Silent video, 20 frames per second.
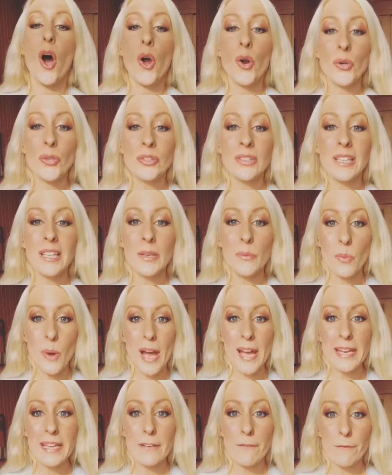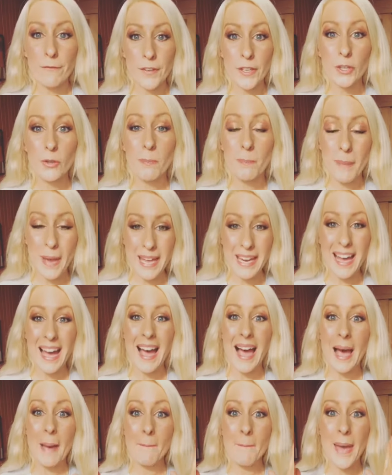only way to feel better
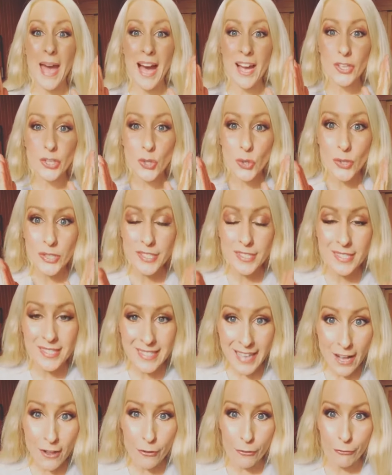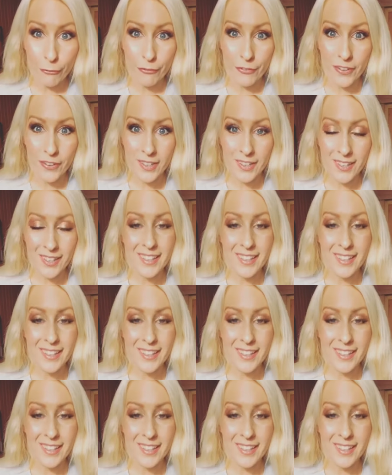about yourself